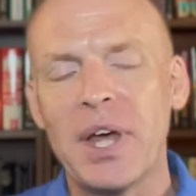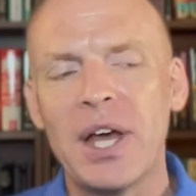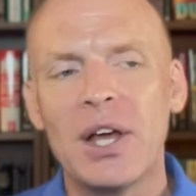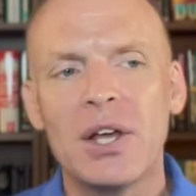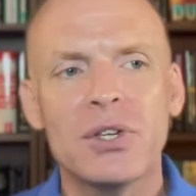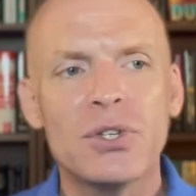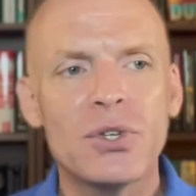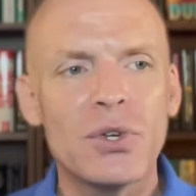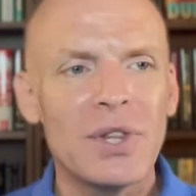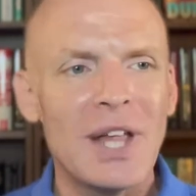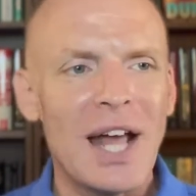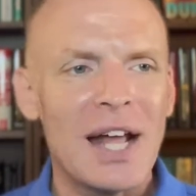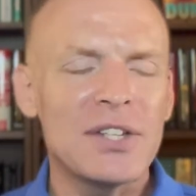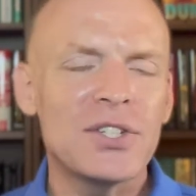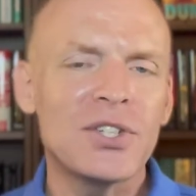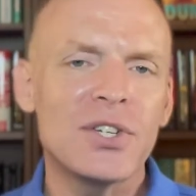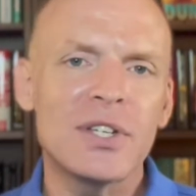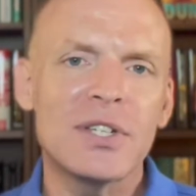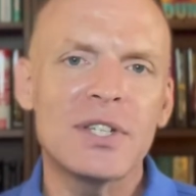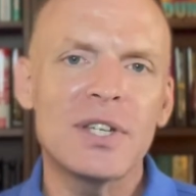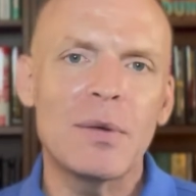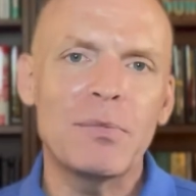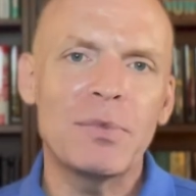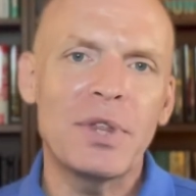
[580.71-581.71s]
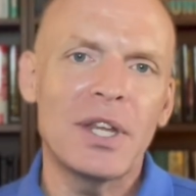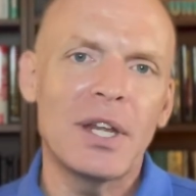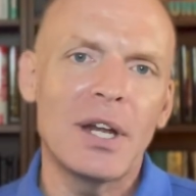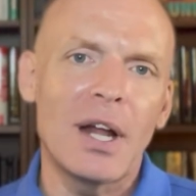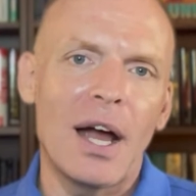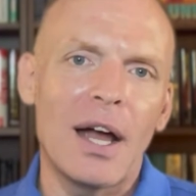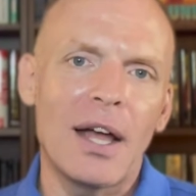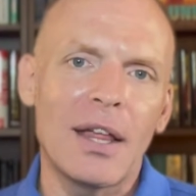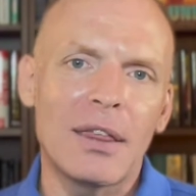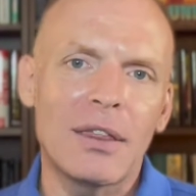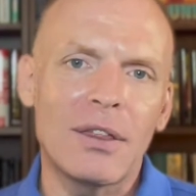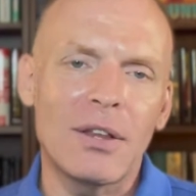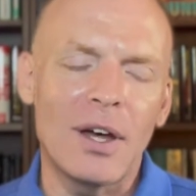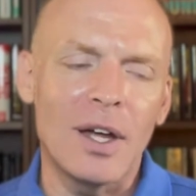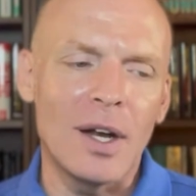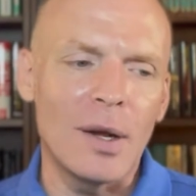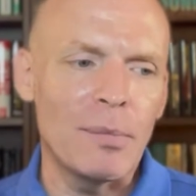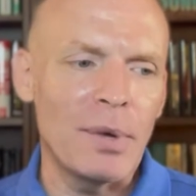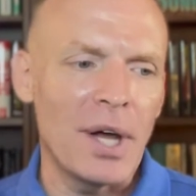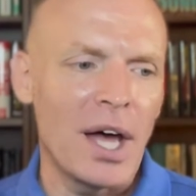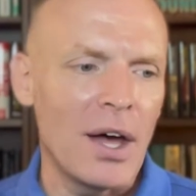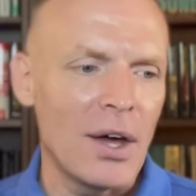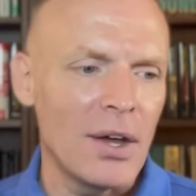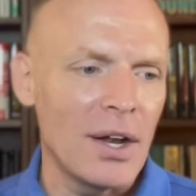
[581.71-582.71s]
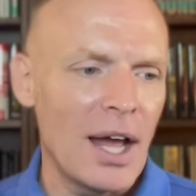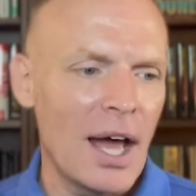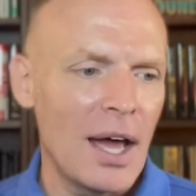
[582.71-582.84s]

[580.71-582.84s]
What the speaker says: So that's just something that I thought about.